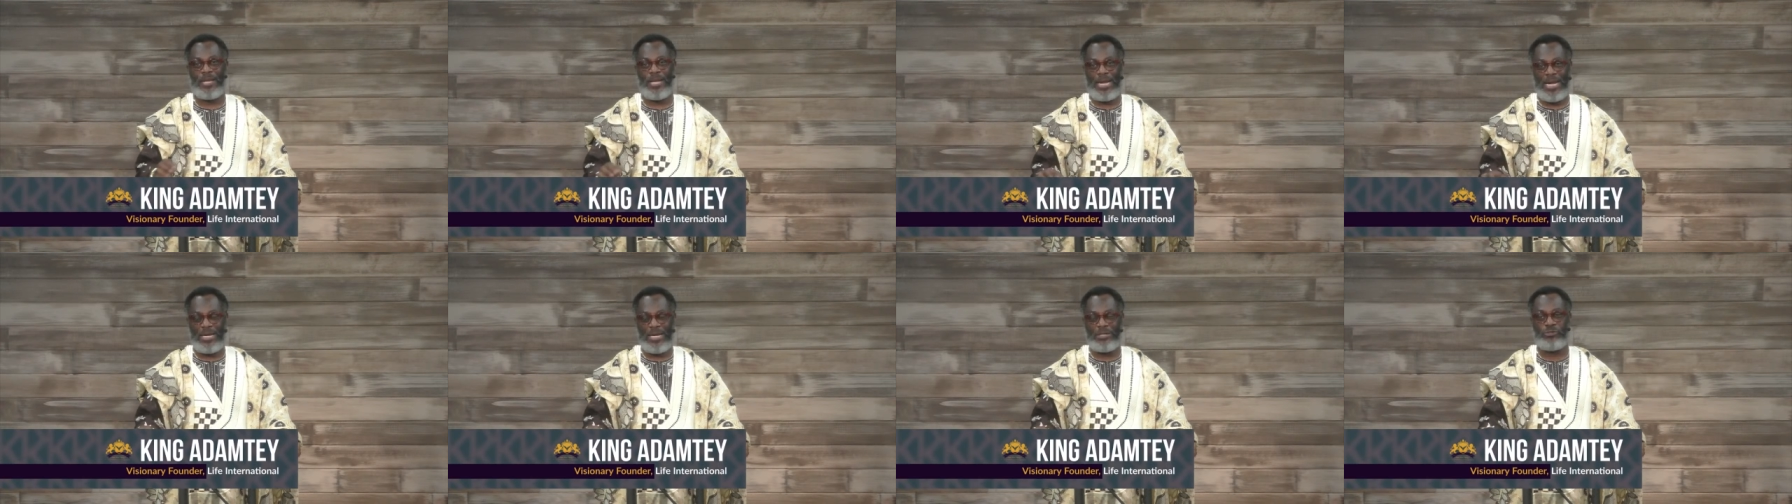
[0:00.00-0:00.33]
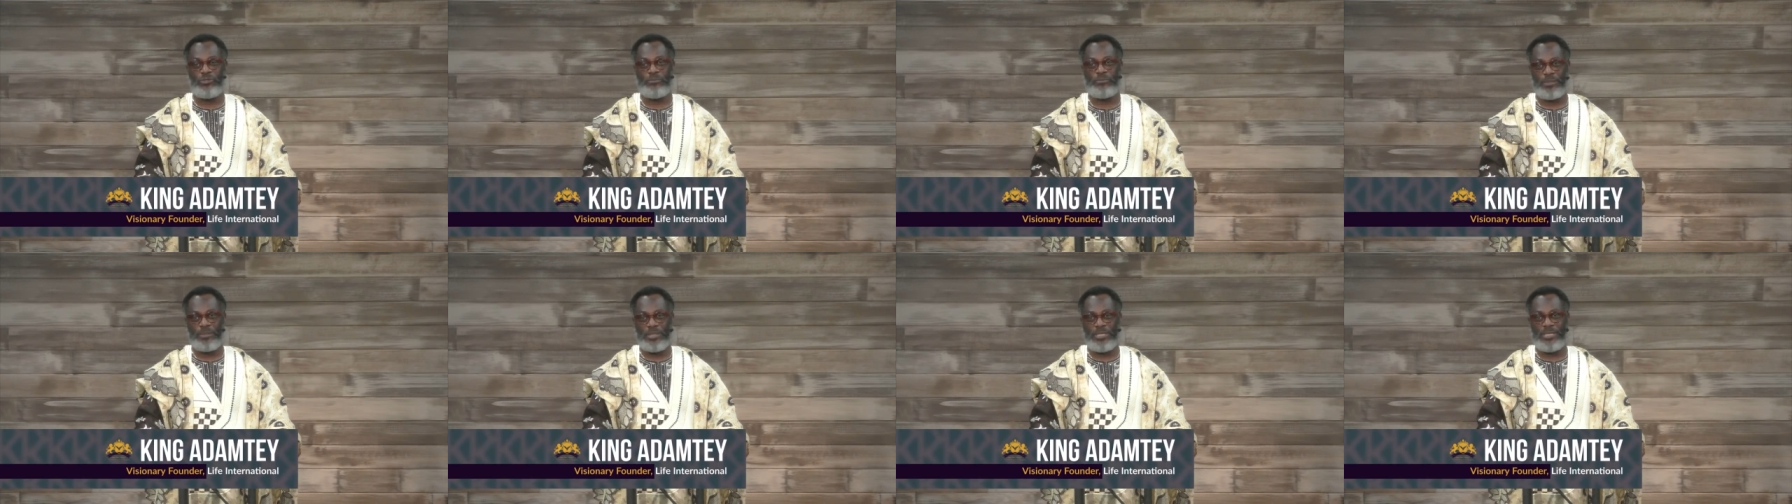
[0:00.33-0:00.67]
I
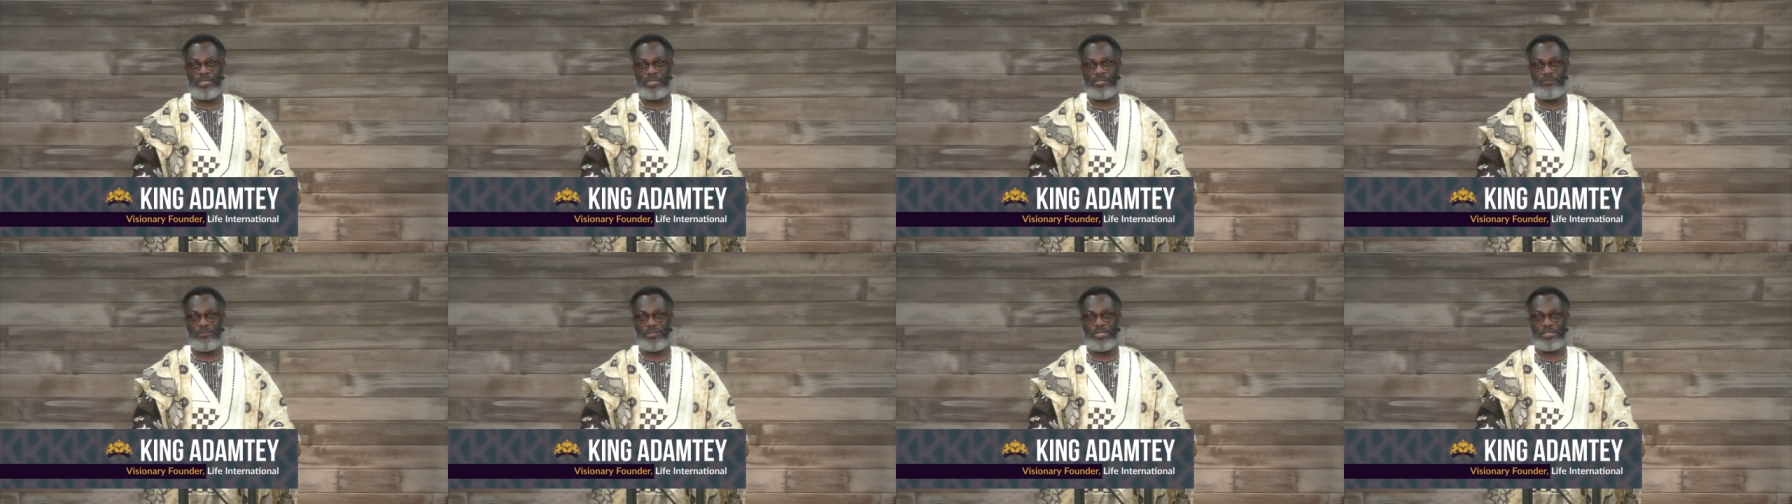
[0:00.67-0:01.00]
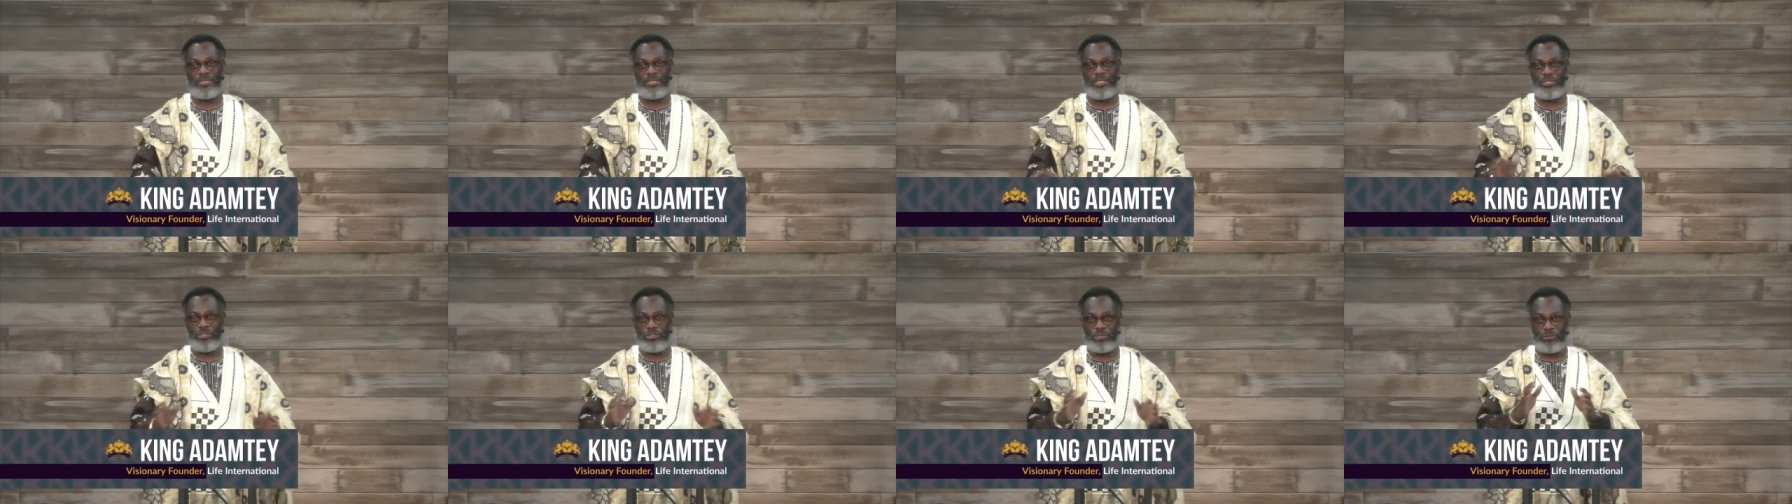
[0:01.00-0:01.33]
do believe
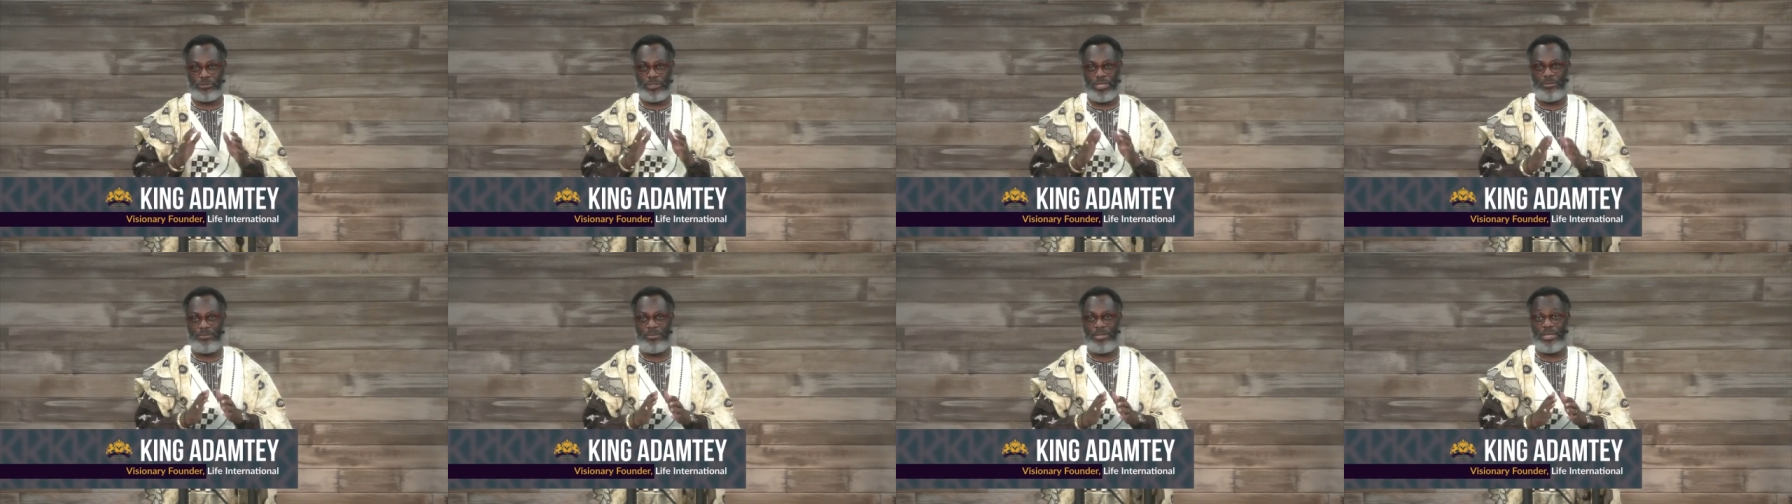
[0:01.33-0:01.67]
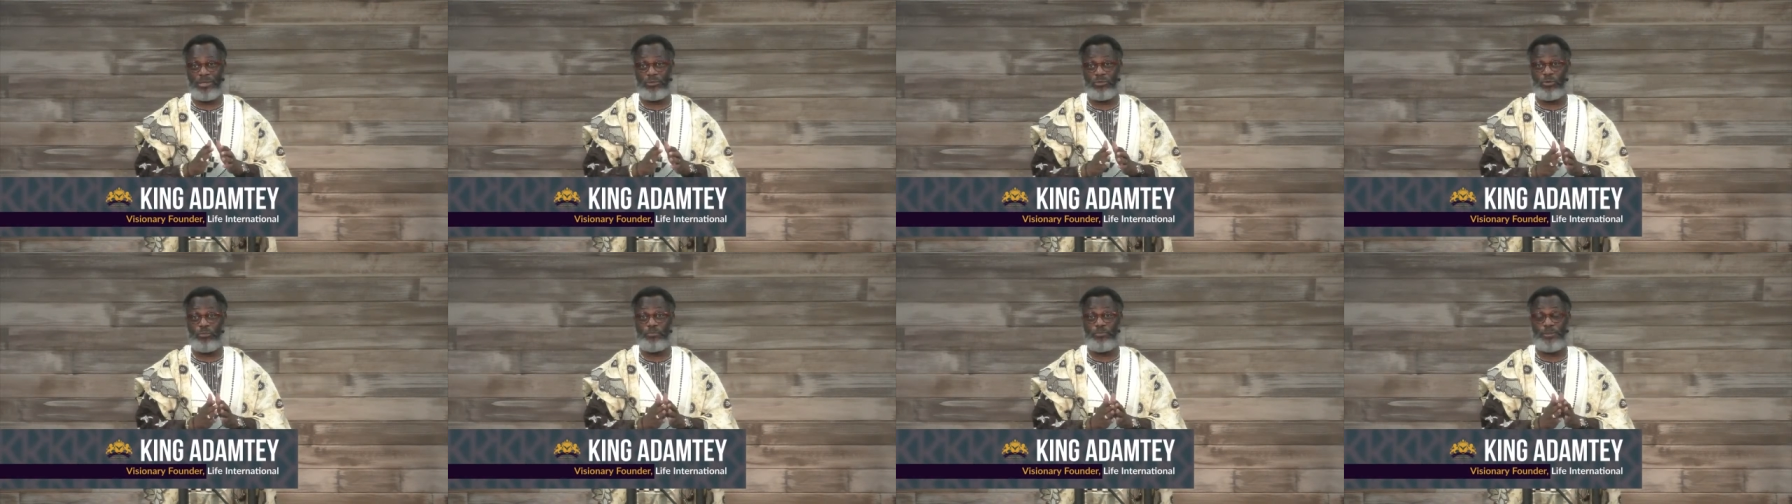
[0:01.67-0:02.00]
that this
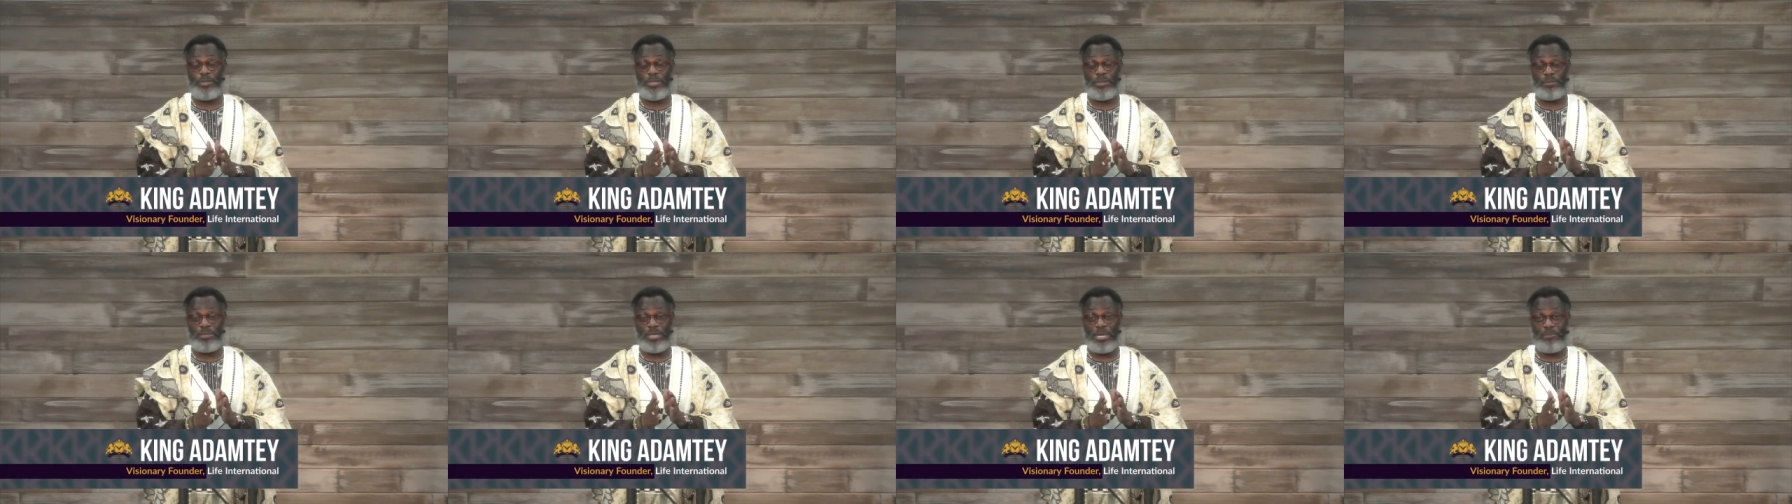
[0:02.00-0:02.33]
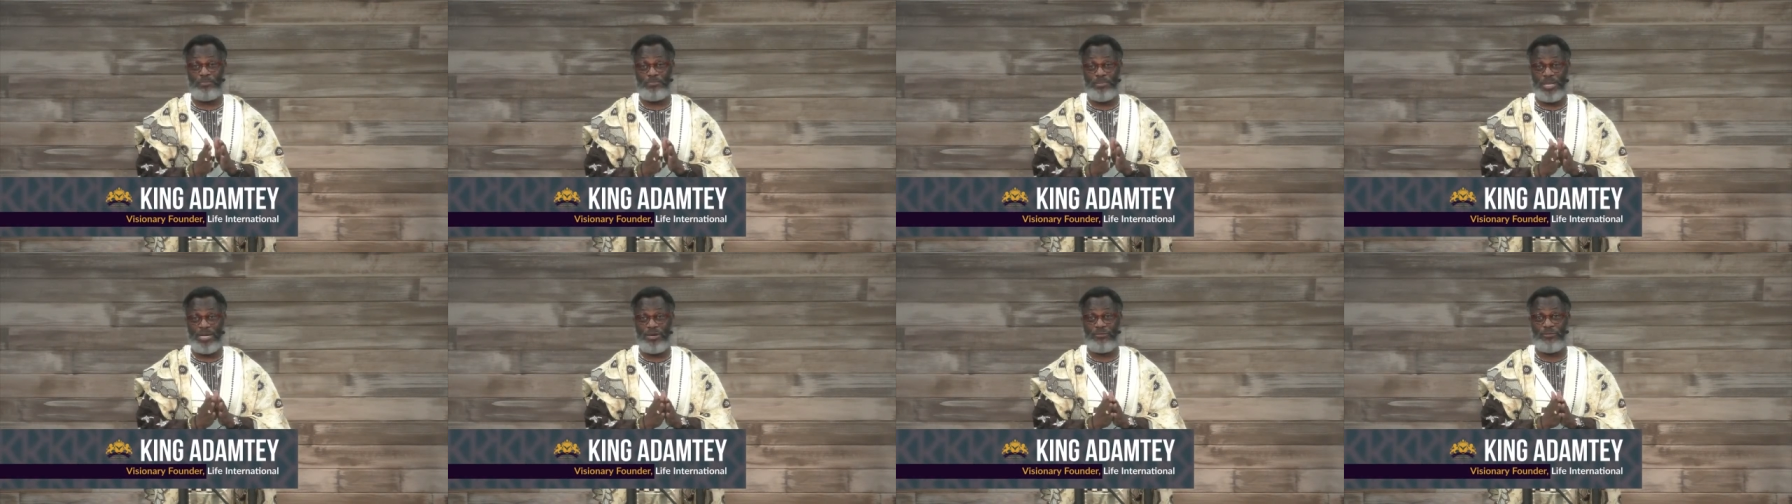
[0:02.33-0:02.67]
streaming will be a
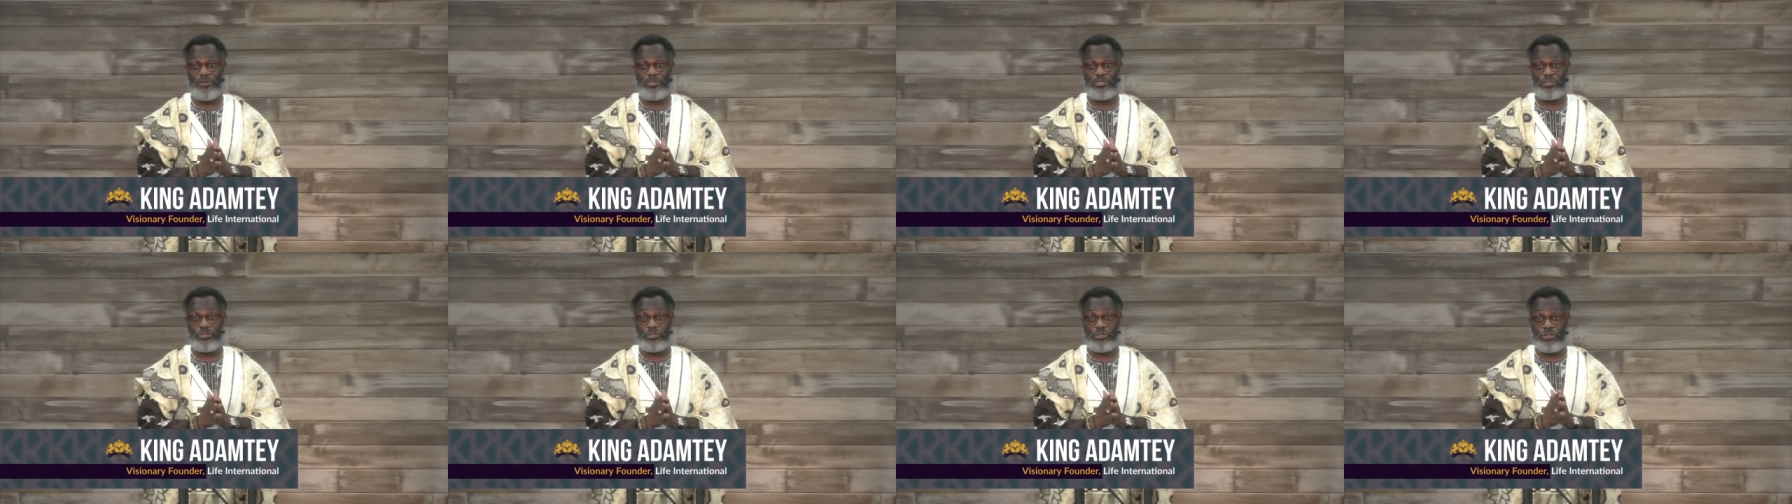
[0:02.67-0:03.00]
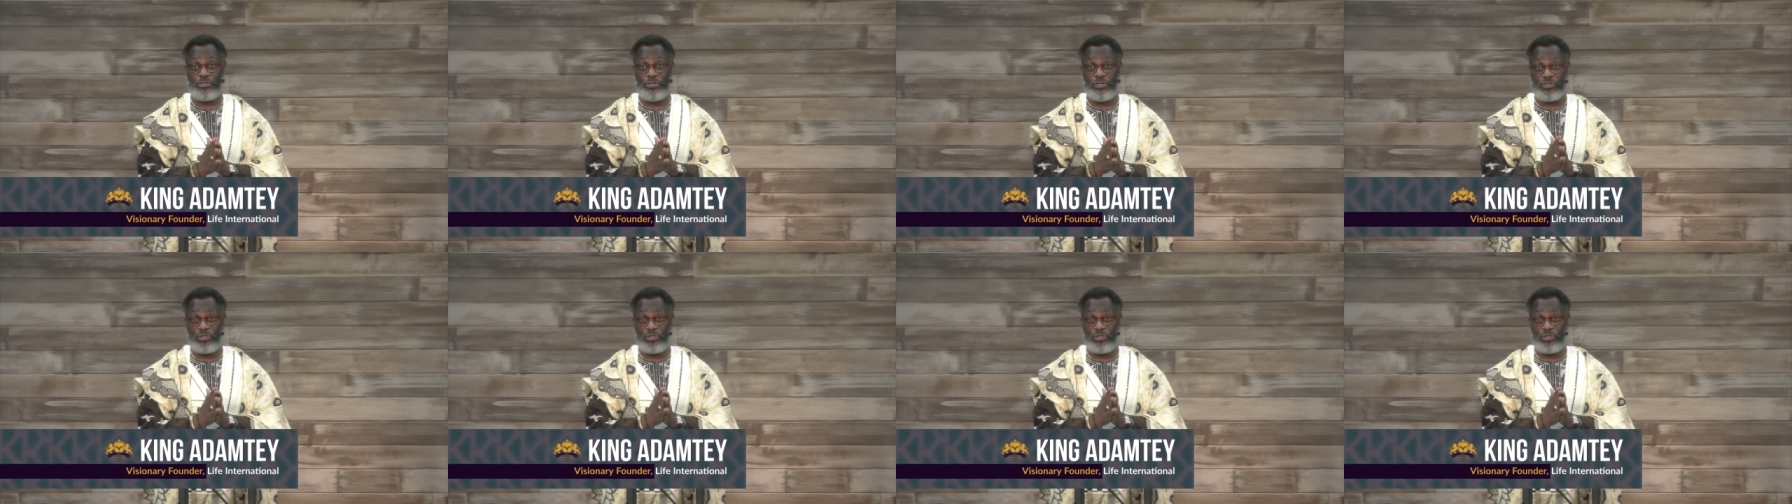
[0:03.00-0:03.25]
benefit to your